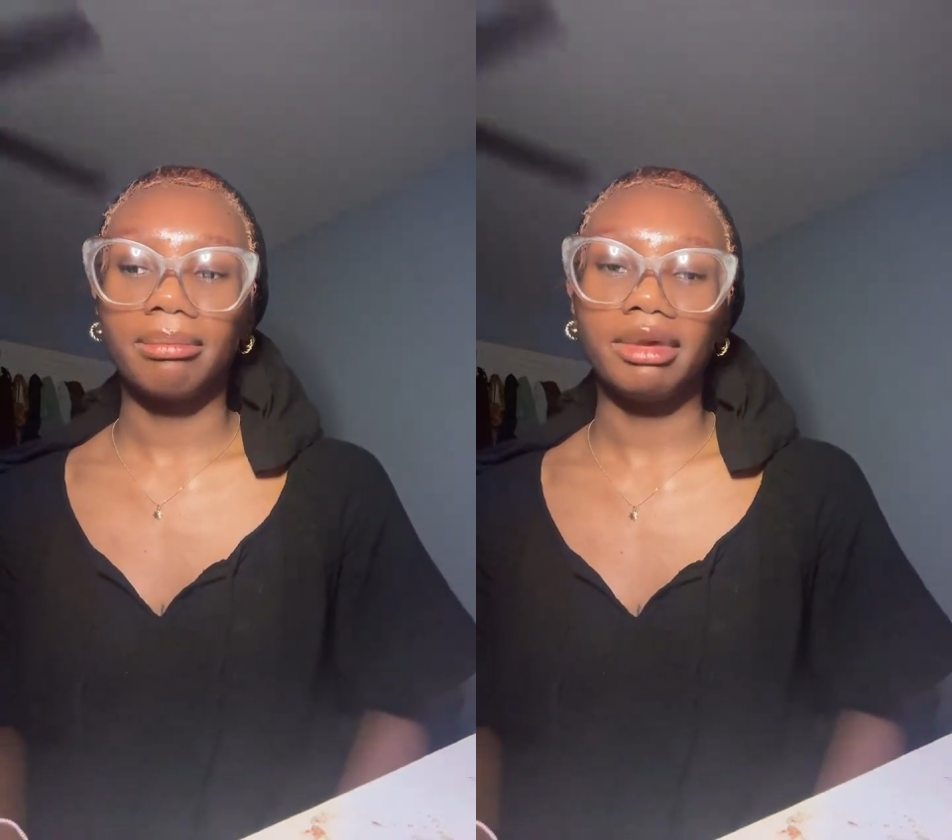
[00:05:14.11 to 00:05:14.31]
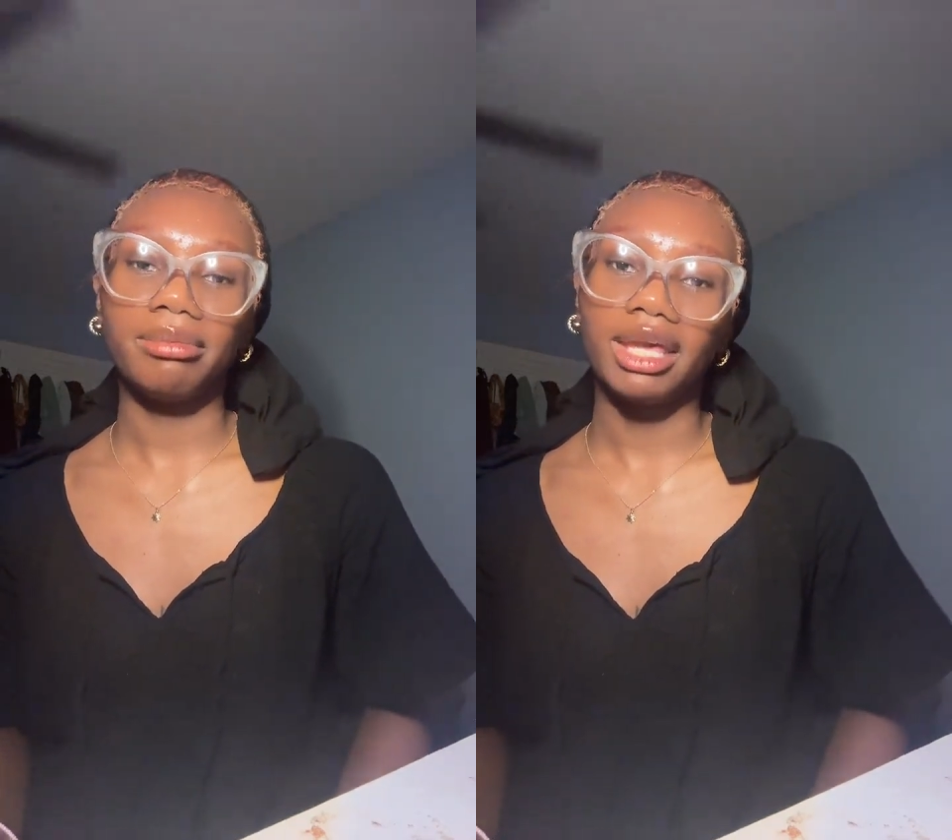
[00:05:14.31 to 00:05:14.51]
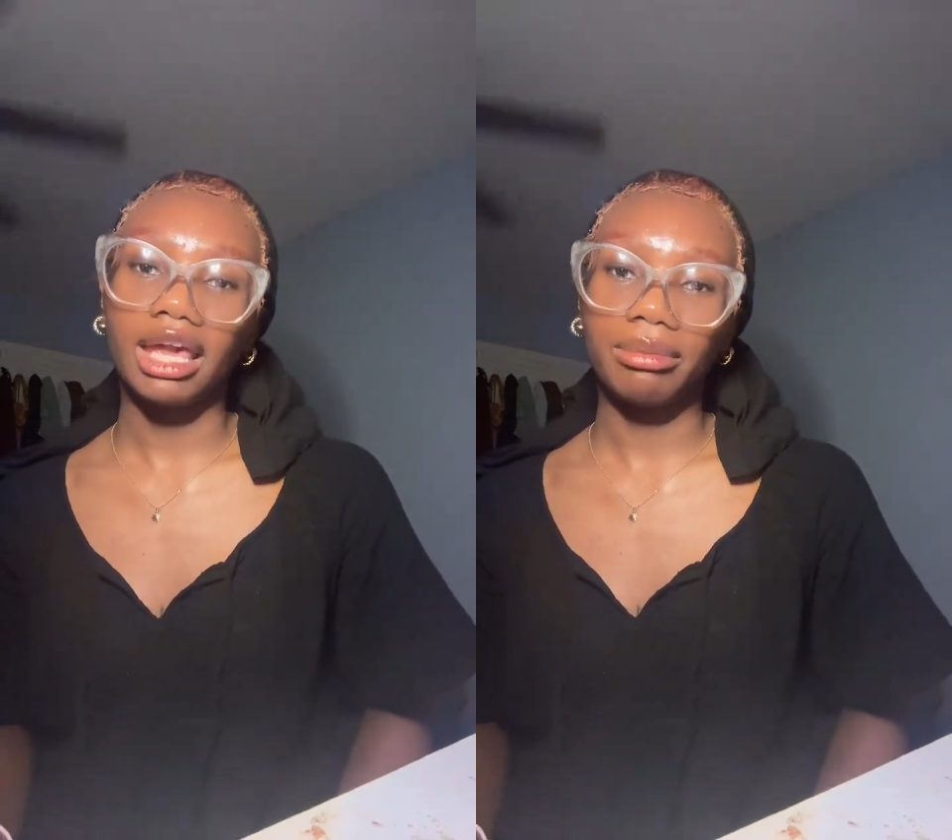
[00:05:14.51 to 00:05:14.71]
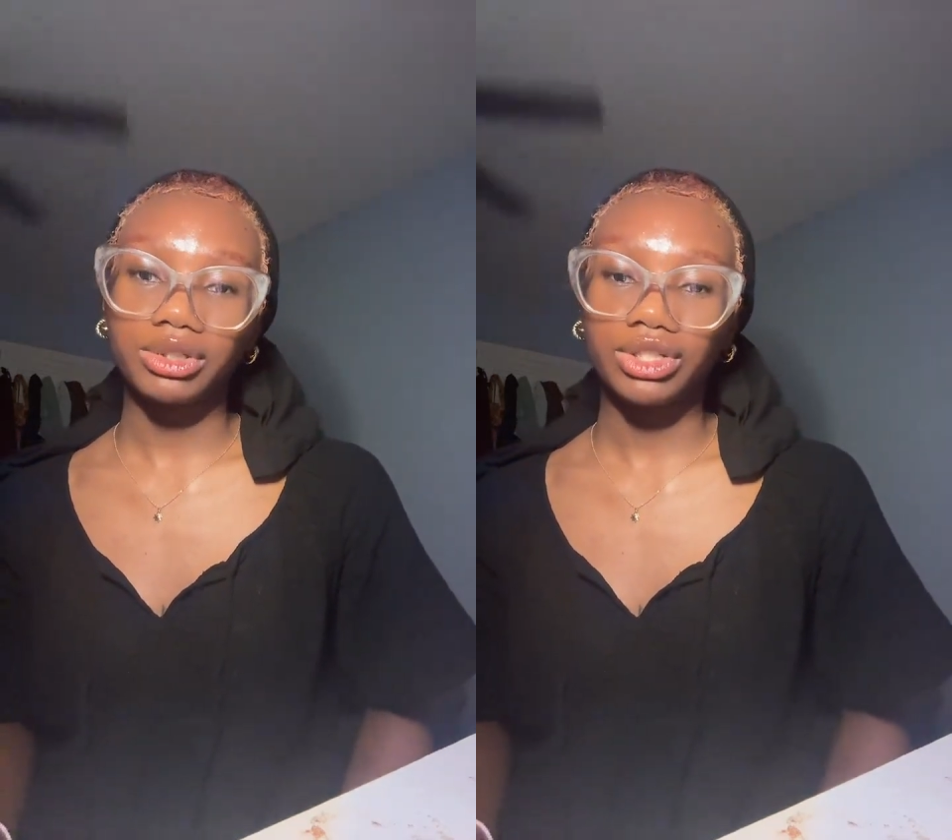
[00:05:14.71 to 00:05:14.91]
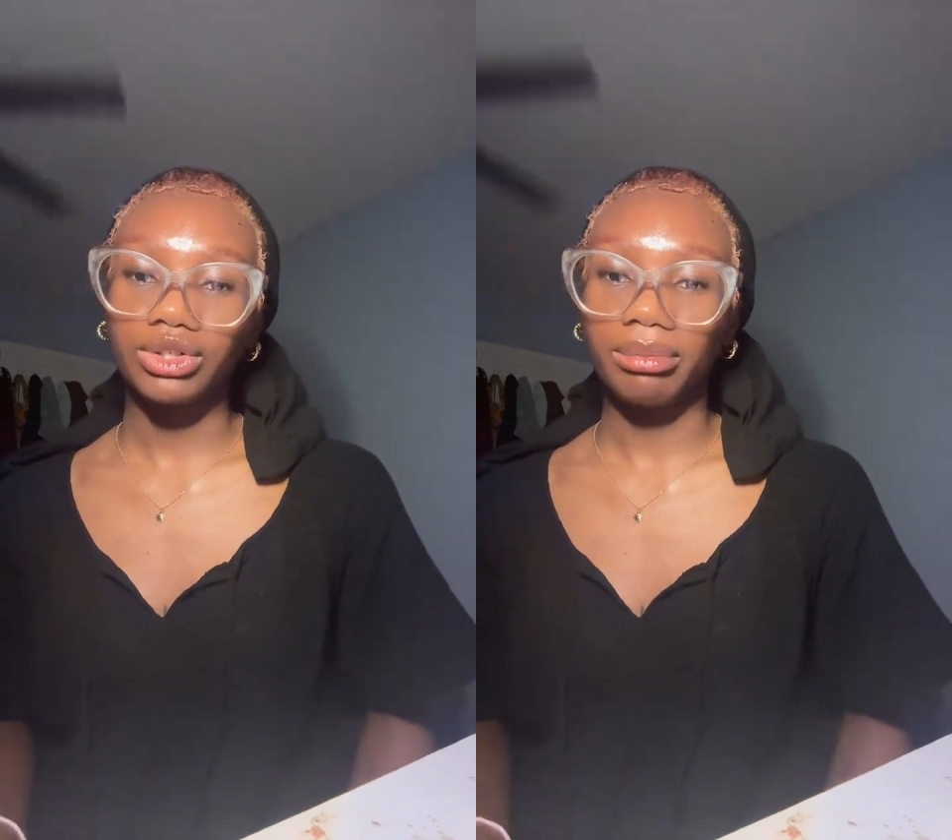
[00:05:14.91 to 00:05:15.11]
me be able
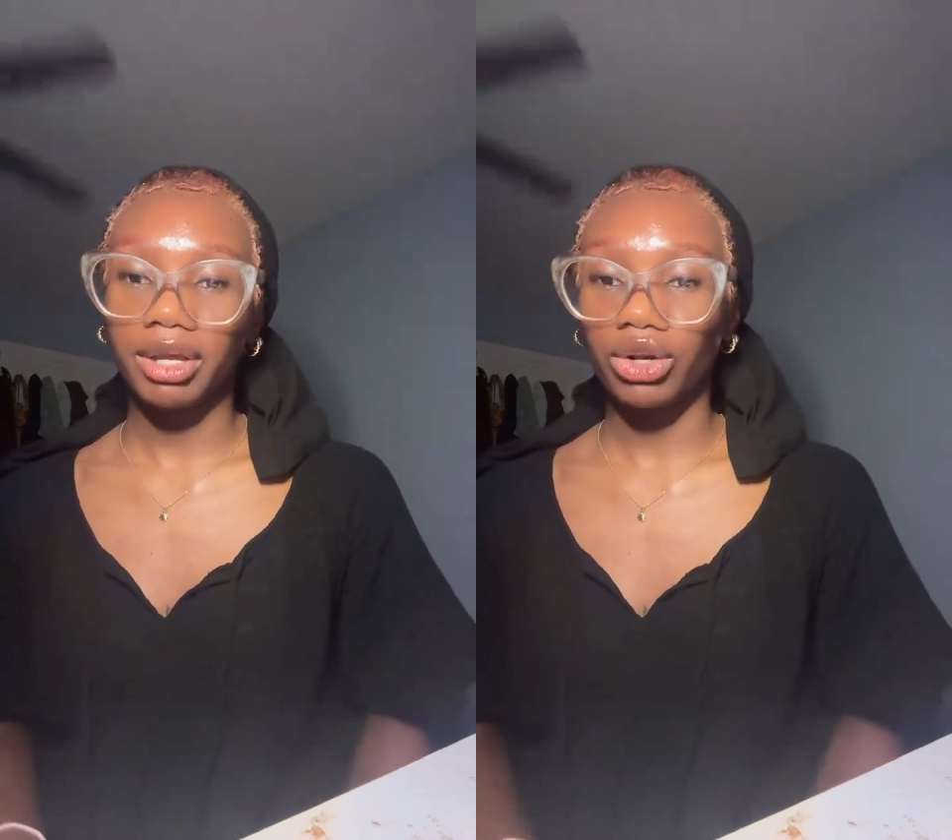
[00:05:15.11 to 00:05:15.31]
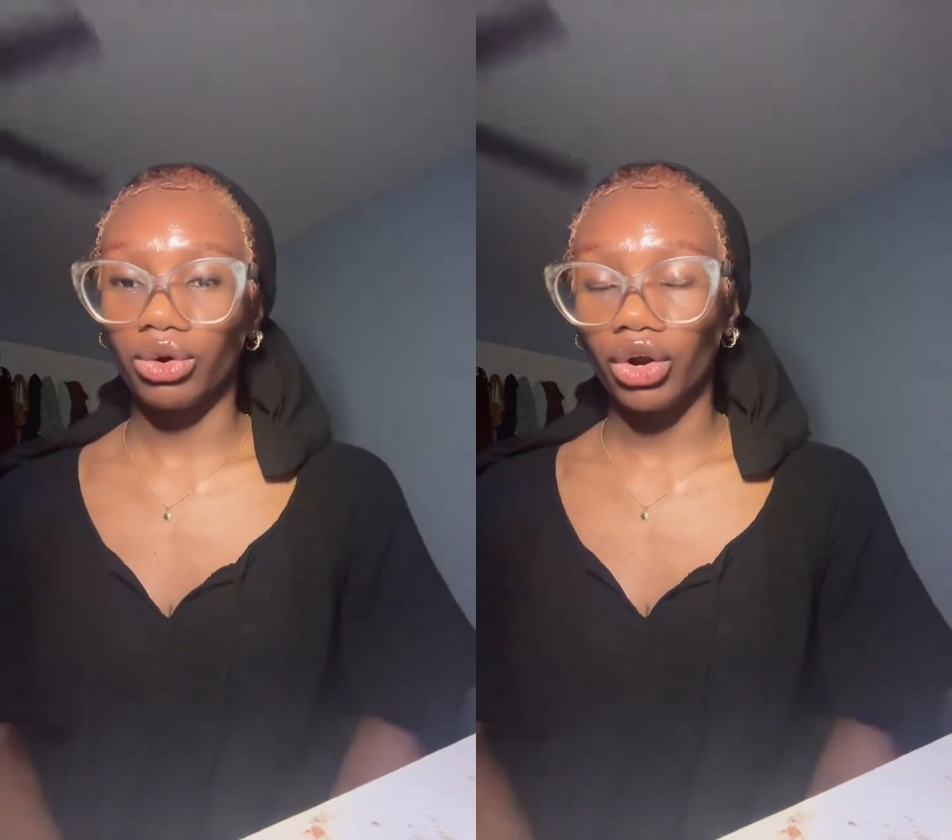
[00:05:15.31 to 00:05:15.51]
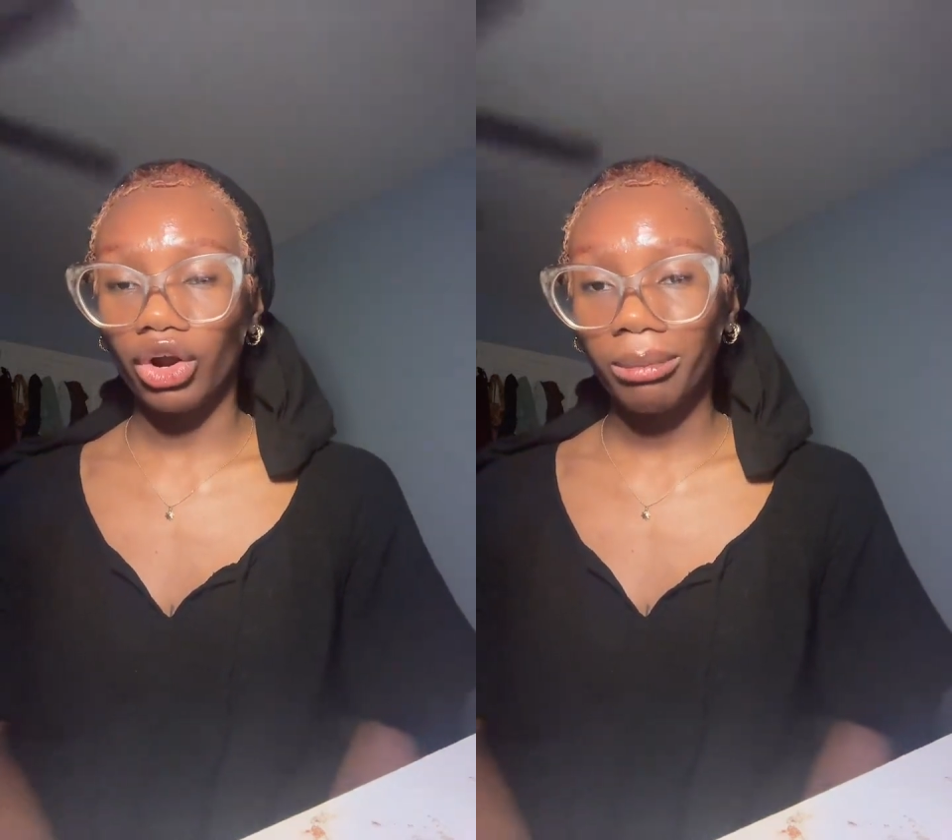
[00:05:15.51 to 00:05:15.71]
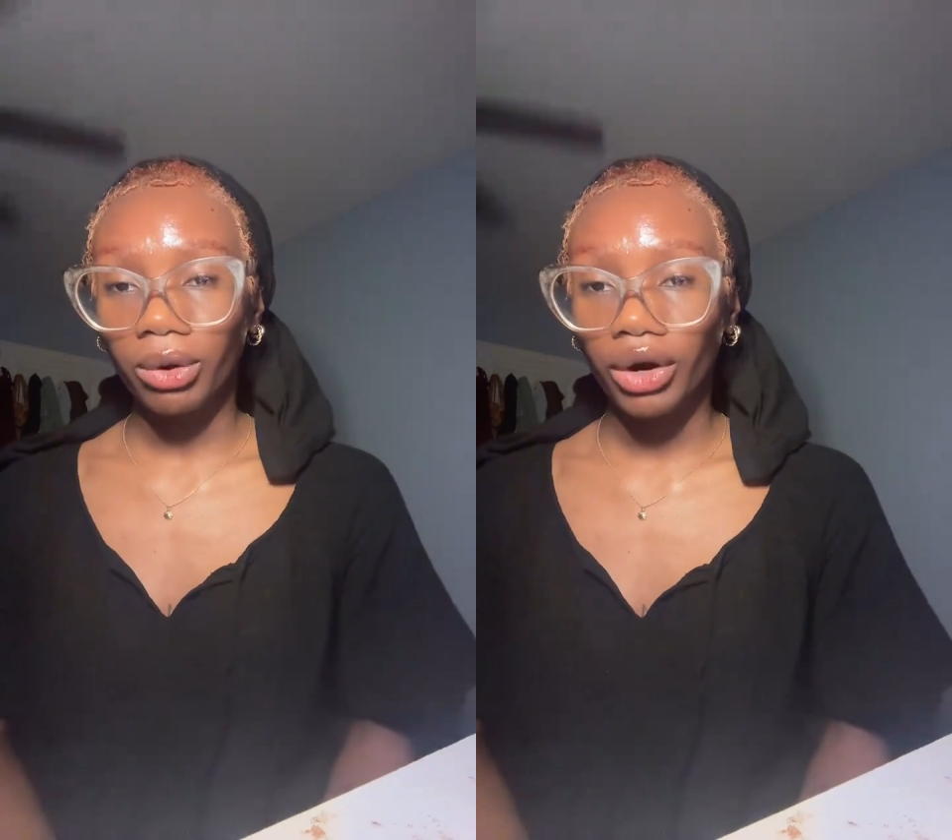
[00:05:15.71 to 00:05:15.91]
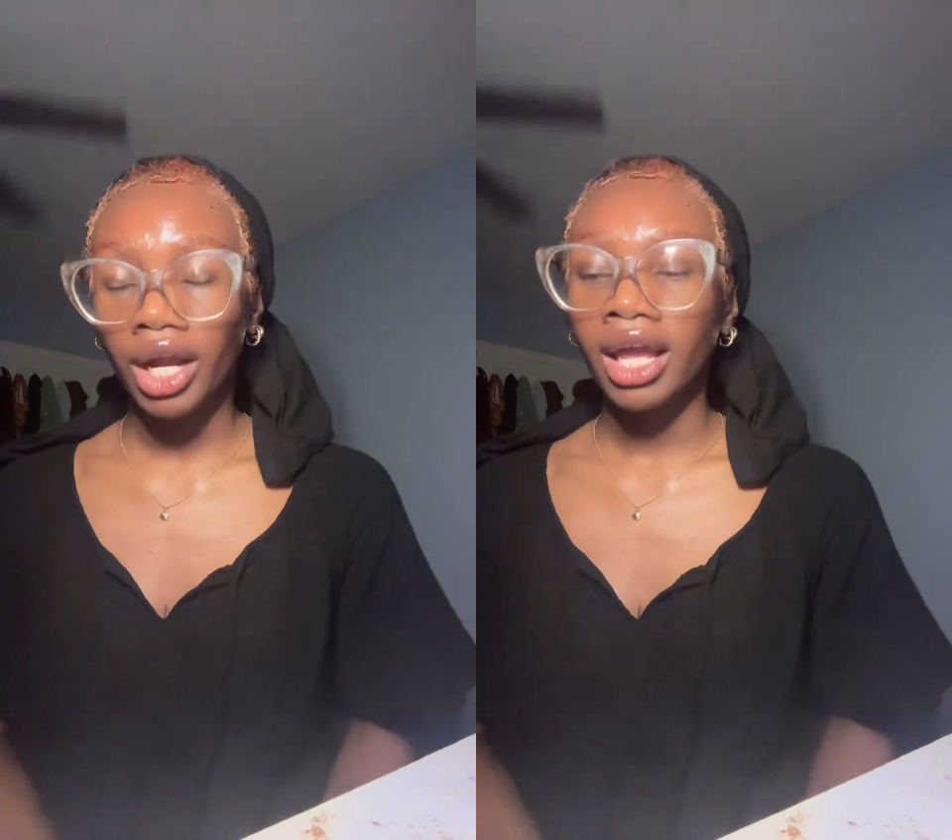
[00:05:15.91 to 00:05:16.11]
to depend on her
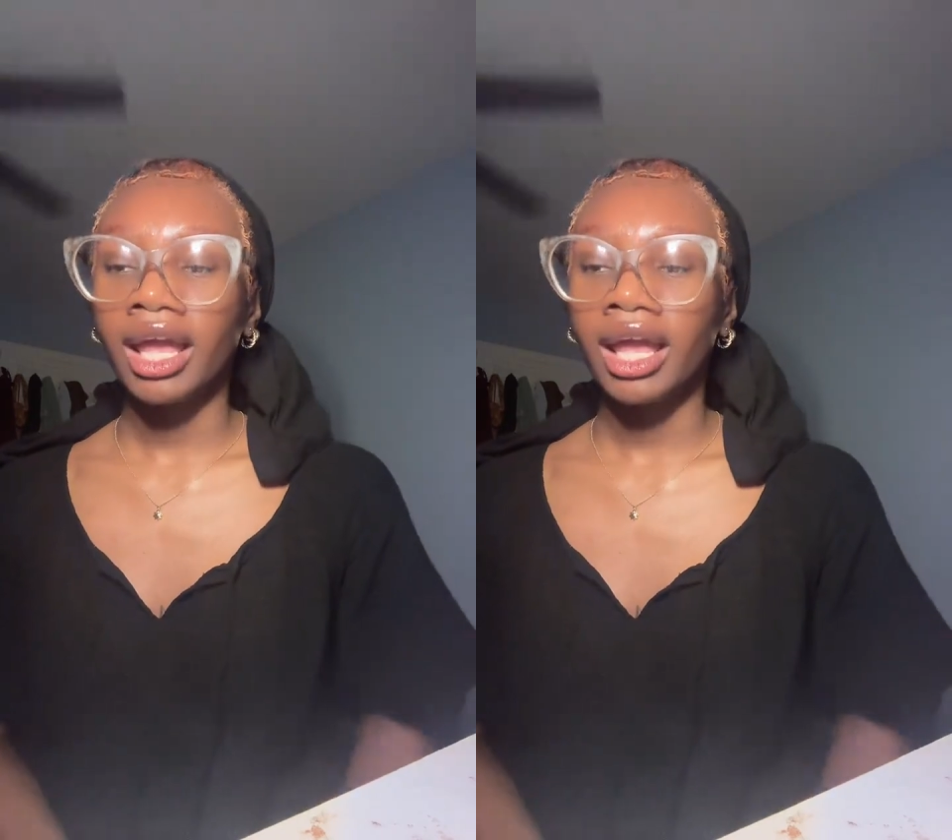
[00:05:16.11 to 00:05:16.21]
more